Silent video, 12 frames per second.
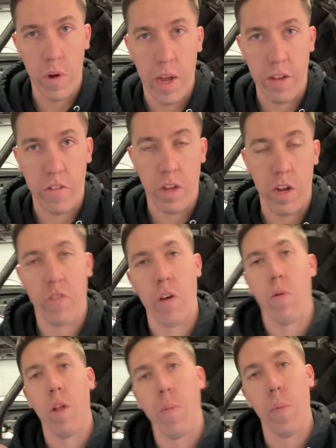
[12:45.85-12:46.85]
brakes. Then I was
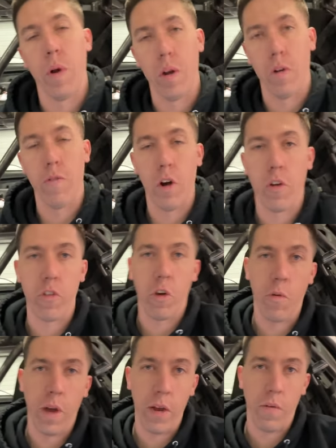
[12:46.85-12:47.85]
like, well, let me put it in reverse. Oh,
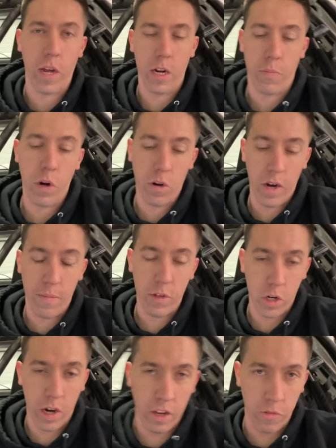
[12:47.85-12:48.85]
wait, we got to program the
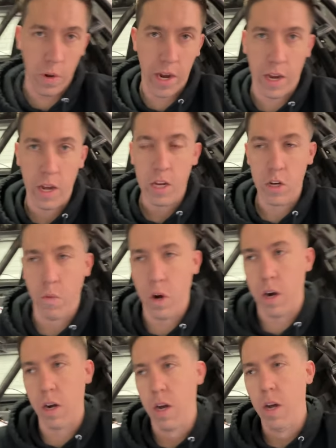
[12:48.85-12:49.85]
trans brake to
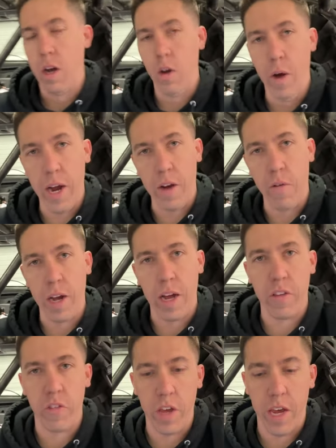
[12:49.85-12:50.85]
work. Oh, wait, we got
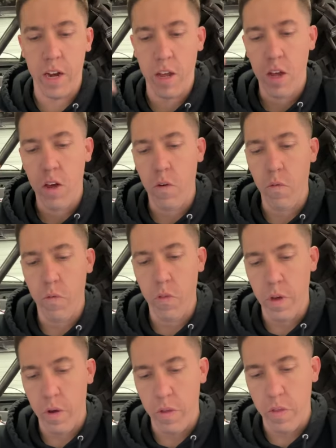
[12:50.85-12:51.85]
to send
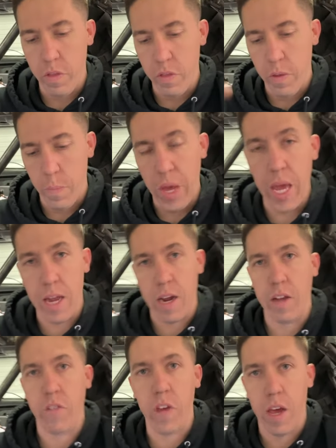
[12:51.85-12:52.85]
the the pin
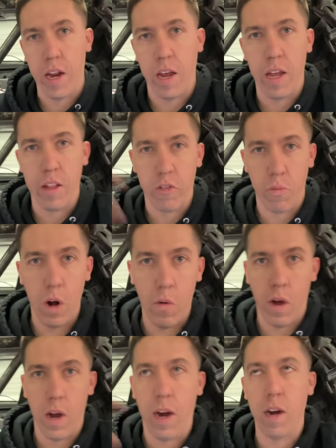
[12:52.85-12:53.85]
I said in the smart
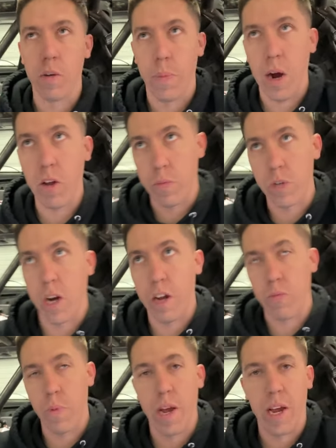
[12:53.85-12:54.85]
wire to power the
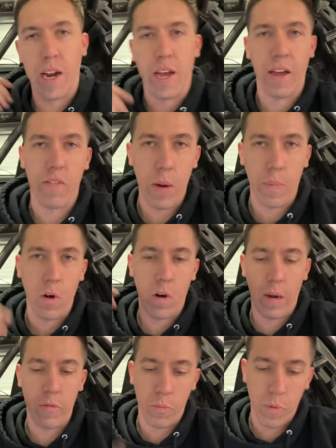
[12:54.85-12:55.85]
trans brake. I didn't have that
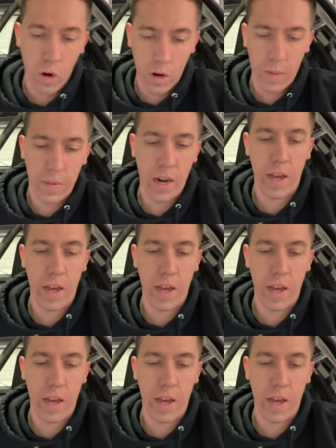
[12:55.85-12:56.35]
program, so program that